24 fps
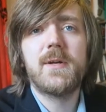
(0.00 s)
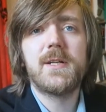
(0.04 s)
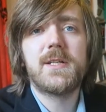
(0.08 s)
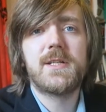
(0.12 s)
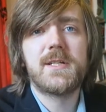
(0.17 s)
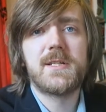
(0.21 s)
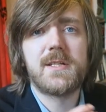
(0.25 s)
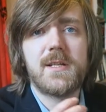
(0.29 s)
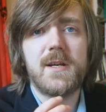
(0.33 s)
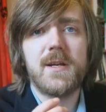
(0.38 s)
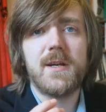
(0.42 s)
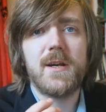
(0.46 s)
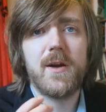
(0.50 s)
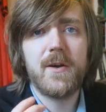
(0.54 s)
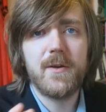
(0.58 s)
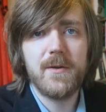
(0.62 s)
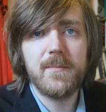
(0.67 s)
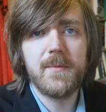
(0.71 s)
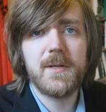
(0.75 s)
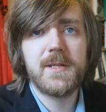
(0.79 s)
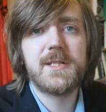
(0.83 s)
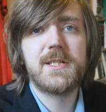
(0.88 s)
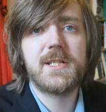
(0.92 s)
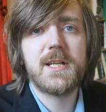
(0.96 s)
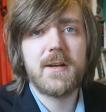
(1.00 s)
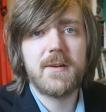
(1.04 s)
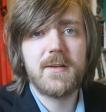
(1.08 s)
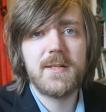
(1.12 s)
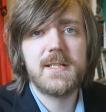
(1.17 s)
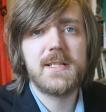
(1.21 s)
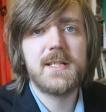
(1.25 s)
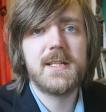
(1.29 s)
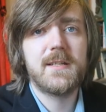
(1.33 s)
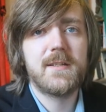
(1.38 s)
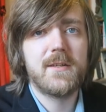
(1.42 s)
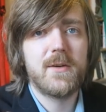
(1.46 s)
which is a homeless
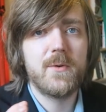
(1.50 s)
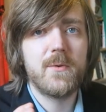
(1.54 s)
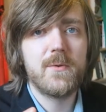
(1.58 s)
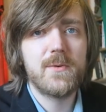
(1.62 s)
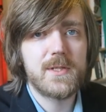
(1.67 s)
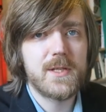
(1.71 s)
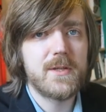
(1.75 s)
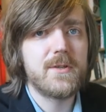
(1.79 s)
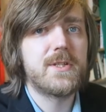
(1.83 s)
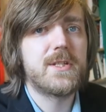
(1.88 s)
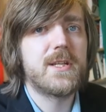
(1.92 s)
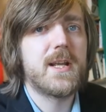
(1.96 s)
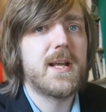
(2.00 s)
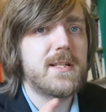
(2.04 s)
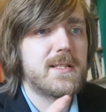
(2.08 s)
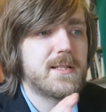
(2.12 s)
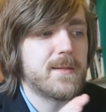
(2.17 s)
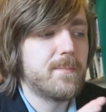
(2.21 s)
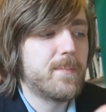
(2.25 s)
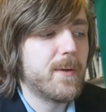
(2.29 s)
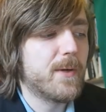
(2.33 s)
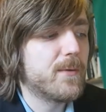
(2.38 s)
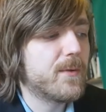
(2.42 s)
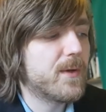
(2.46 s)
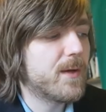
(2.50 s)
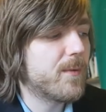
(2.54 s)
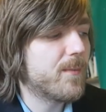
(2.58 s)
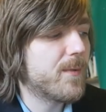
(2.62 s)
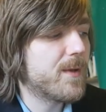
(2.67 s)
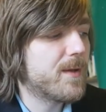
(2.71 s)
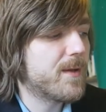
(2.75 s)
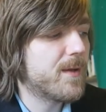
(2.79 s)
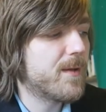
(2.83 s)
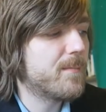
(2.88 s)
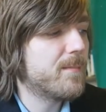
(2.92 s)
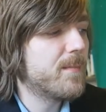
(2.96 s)
charity that also shares the building
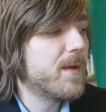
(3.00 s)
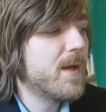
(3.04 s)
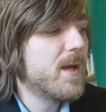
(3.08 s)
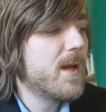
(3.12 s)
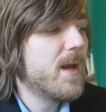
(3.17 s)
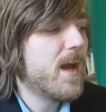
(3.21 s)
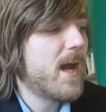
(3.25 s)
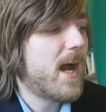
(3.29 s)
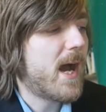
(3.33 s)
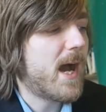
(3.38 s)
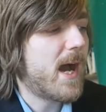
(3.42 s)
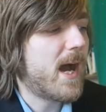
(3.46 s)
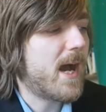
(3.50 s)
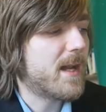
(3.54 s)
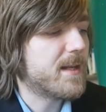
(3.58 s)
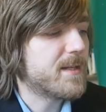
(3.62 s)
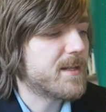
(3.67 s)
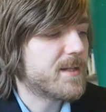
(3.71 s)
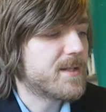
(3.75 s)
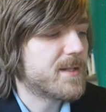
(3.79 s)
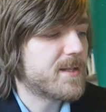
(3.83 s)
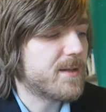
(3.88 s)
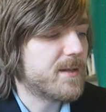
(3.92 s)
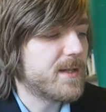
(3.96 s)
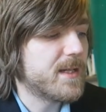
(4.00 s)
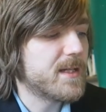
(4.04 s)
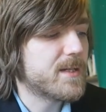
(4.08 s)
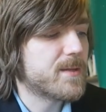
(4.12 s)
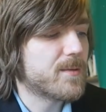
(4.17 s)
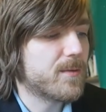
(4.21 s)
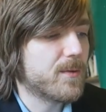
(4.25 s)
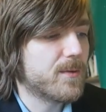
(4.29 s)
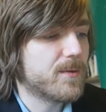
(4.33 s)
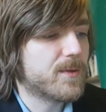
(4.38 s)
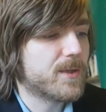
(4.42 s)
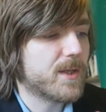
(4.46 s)
with them. And so
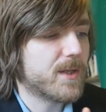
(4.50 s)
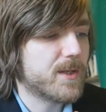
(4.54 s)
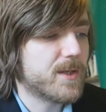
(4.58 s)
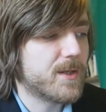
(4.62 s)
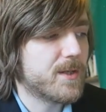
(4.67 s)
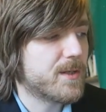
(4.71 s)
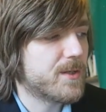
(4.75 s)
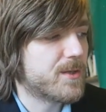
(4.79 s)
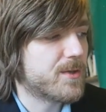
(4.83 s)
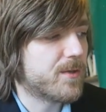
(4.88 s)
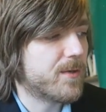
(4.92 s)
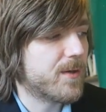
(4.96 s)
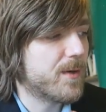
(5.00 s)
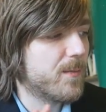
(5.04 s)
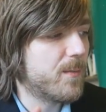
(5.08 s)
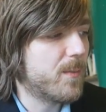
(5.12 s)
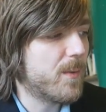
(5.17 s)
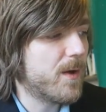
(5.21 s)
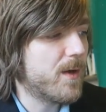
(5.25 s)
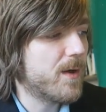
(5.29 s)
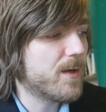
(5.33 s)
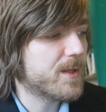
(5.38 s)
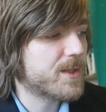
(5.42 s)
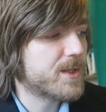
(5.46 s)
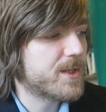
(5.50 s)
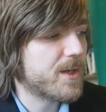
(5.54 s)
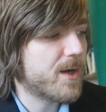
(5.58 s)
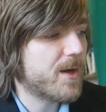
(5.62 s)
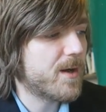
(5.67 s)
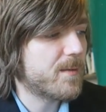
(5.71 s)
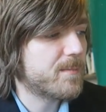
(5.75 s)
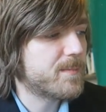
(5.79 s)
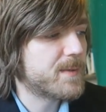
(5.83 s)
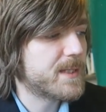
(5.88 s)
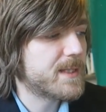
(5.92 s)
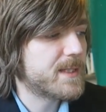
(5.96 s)
these are all done during
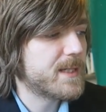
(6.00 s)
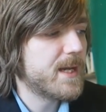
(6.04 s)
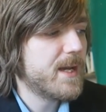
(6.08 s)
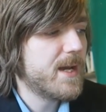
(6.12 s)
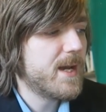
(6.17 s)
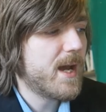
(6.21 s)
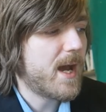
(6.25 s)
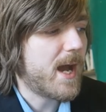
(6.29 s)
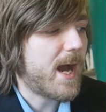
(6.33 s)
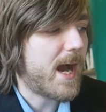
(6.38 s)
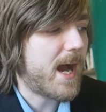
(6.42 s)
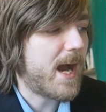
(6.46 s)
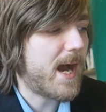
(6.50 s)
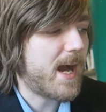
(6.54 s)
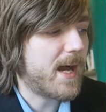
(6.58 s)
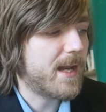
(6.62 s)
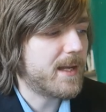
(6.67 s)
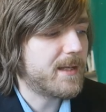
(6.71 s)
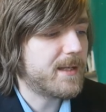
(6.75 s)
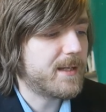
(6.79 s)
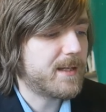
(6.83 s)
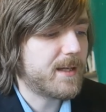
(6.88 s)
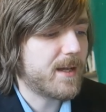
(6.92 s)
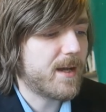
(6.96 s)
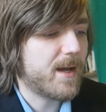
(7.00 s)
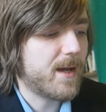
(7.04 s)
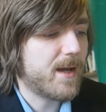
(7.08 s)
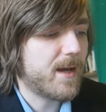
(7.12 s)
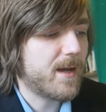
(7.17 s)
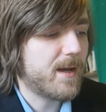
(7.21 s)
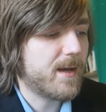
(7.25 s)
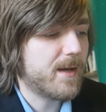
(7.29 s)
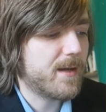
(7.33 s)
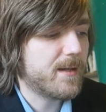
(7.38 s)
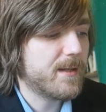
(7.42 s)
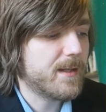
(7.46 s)
workshops. And
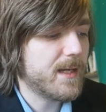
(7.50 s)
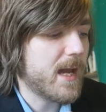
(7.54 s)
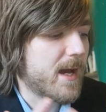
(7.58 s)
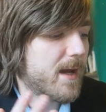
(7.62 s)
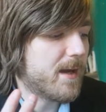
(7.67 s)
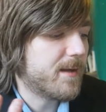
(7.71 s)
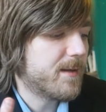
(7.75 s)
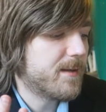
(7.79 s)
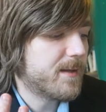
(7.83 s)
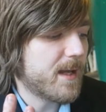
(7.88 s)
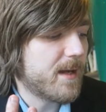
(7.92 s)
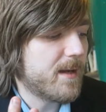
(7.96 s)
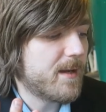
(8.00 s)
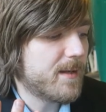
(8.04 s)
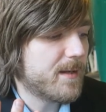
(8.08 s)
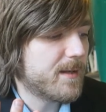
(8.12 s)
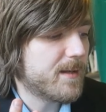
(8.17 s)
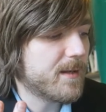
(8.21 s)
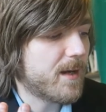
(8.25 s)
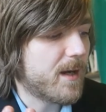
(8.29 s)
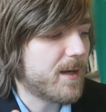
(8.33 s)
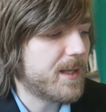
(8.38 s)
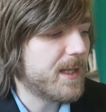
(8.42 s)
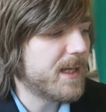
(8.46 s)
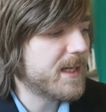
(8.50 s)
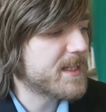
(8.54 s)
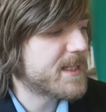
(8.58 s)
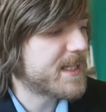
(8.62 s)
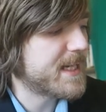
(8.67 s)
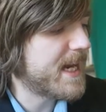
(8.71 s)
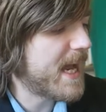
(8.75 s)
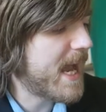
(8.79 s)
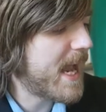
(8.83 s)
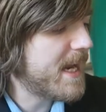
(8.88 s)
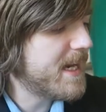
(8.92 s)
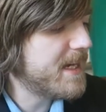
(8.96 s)
uh, yeah, I think
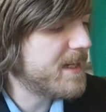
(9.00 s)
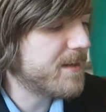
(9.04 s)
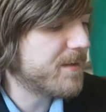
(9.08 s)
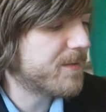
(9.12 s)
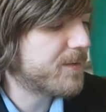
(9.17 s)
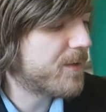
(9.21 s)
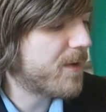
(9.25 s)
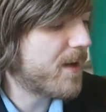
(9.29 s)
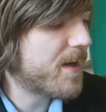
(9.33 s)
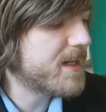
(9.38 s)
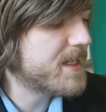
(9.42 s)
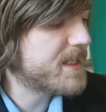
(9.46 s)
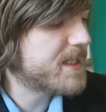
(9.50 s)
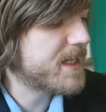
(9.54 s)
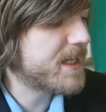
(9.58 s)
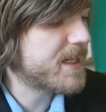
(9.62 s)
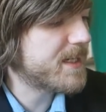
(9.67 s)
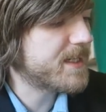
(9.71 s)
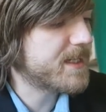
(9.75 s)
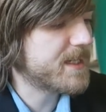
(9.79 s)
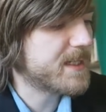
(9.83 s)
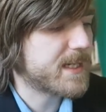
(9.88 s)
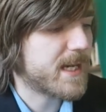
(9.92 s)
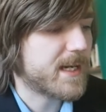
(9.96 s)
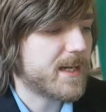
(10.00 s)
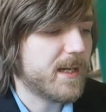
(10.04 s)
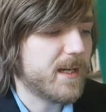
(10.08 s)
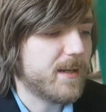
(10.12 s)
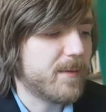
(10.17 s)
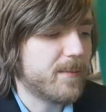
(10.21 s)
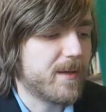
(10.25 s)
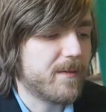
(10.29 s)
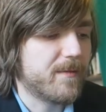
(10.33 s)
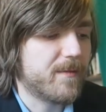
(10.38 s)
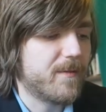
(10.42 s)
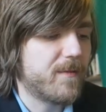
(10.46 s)
it's in aid of crisis. It's had a
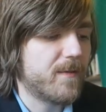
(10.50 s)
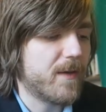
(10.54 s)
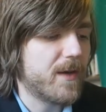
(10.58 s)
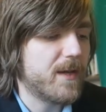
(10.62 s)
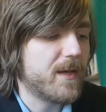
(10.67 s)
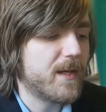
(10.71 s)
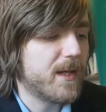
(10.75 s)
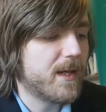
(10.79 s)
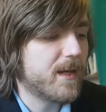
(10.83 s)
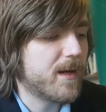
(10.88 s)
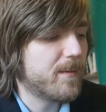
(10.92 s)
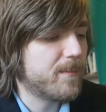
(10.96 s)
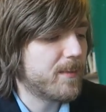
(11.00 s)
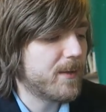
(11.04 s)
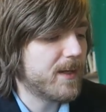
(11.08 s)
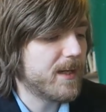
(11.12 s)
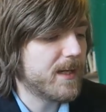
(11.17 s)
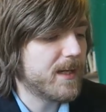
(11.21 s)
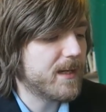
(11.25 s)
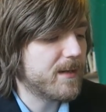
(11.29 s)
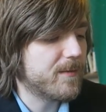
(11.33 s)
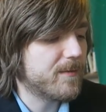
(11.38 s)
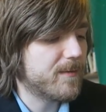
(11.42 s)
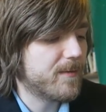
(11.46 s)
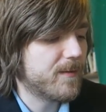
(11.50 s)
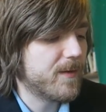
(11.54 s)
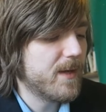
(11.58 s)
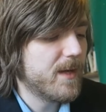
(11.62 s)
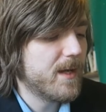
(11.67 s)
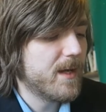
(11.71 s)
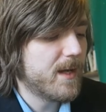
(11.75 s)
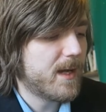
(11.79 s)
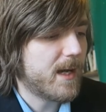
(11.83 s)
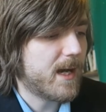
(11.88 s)
little bit of funding, I believe.